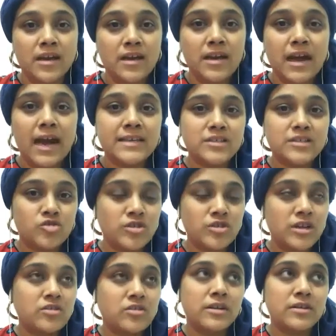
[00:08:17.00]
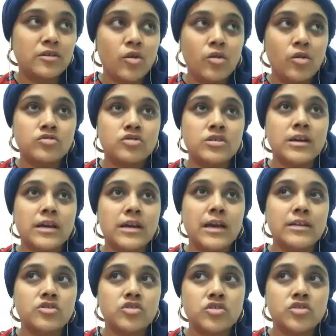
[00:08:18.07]
as a trainer and a coach,
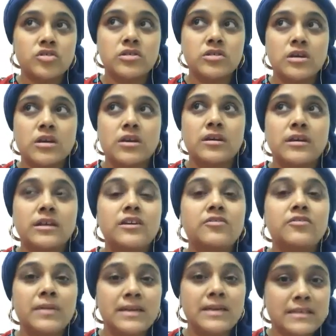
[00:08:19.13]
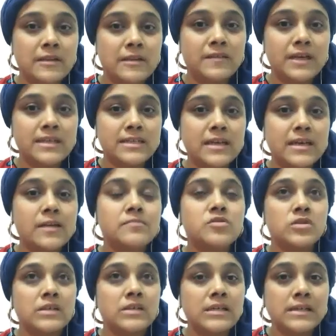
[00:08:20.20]
and just give myself that time to
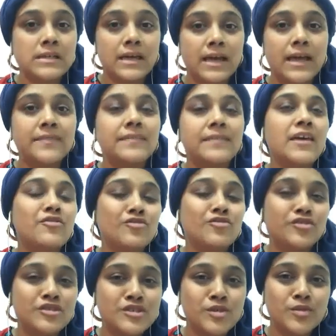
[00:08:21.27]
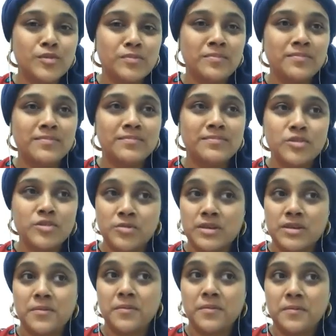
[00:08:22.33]
heal and then resume
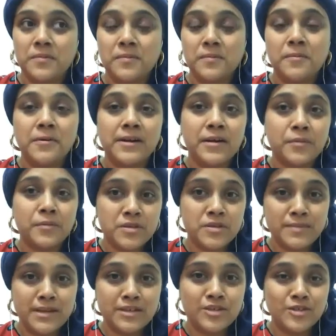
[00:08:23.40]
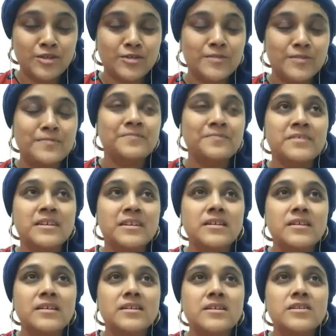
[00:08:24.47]
doing what I was meant to do.
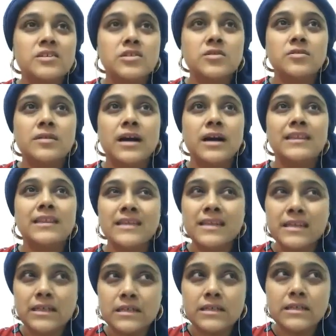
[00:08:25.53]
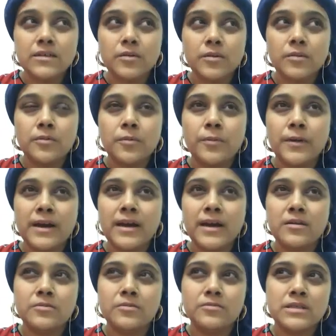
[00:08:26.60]
So I think
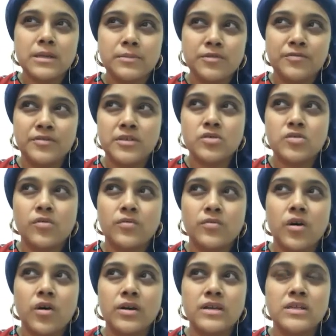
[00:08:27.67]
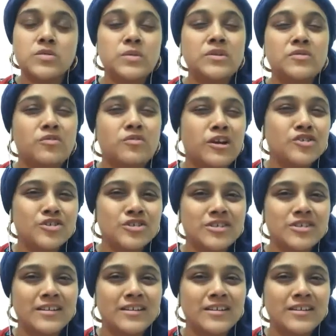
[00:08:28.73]
where some of us go wrong is we rush